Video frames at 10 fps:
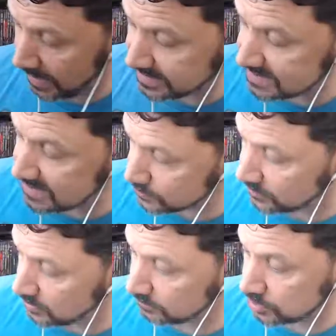
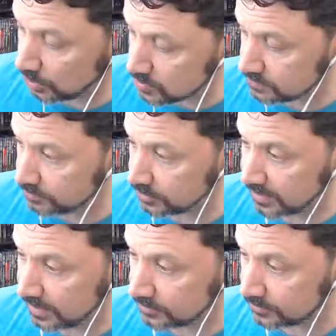ancestry that you've chosen for your
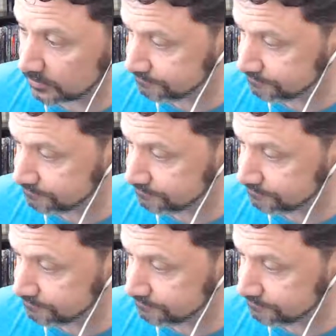character.